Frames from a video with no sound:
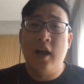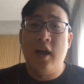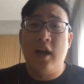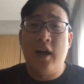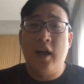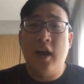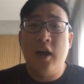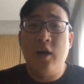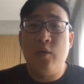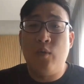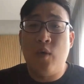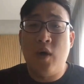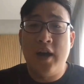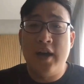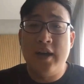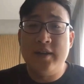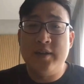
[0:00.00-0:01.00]

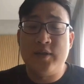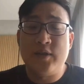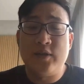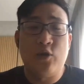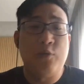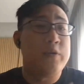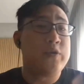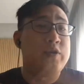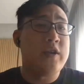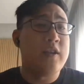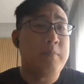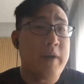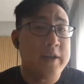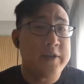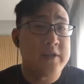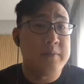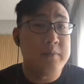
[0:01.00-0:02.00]
was superseded
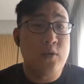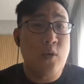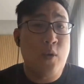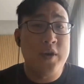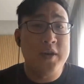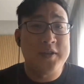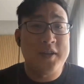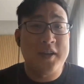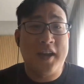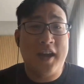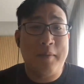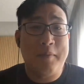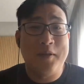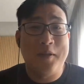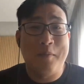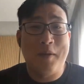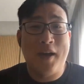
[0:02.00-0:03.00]
by some noise that
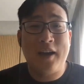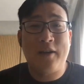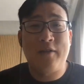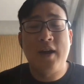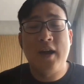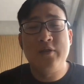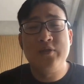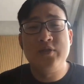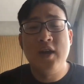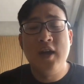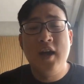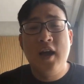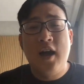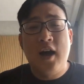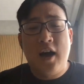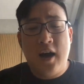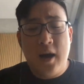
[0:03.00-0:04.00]
happened in the background.
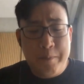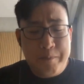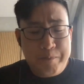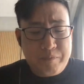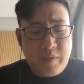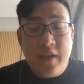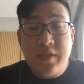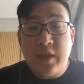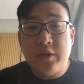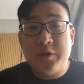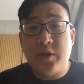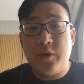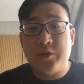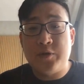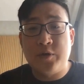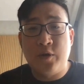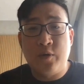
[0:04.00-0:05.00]
And then there's
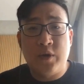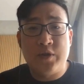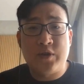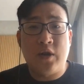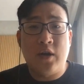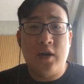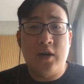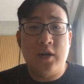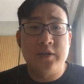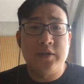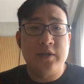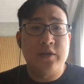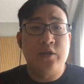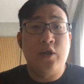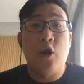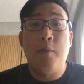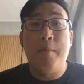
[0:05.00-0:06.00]
also what's called
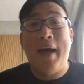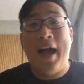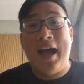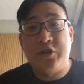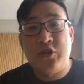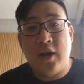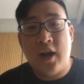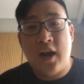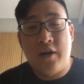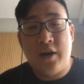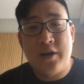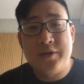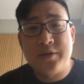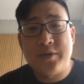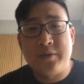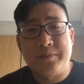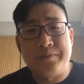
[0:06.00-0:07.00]
no match
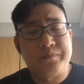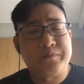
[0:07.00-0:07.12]
errors.